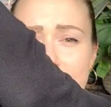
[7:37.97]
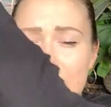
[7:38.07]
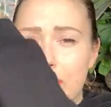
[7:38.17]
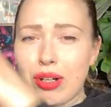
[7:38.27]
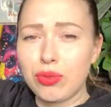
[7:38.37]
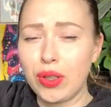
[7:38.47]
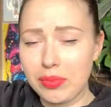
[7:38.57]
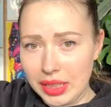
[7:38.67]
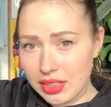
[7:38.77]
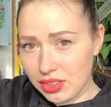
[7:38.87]
It's about
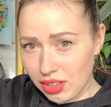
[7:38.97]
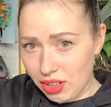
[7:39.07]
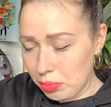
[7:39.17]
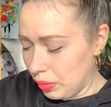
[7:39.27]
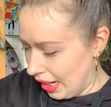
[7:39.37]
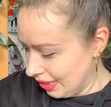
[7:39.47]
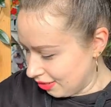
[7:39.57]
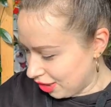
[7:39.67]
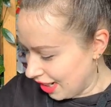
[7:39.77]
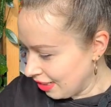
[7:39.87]
one meter tall
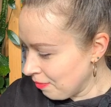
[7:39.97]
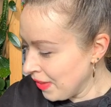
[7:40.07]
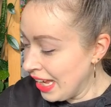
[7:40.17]
plant, right?